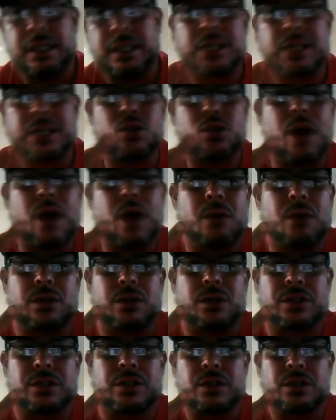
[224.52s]
in two
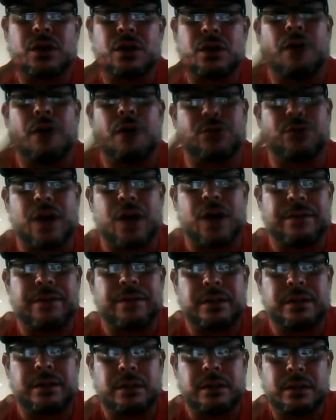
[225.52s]
hours of
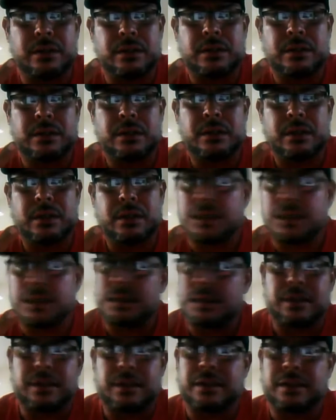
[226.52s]
driving.
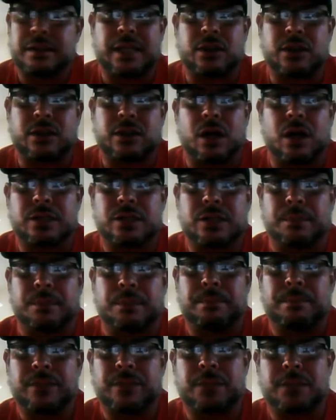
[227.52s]
That's awesome.
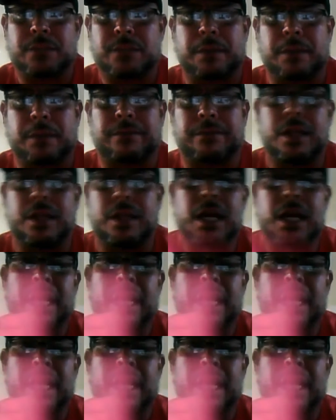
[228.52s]
That's perfect.